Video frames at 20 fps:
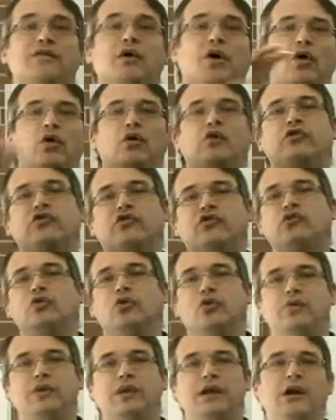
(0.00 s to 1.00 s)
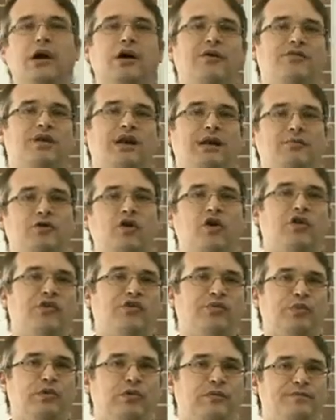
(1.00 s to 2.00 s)
the whole story of that
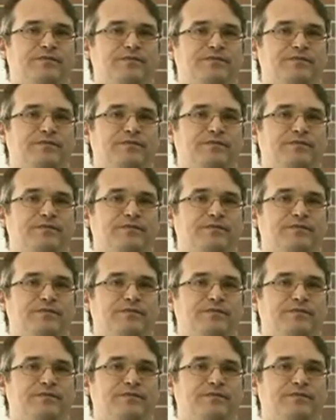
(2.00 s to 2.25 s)
gospel.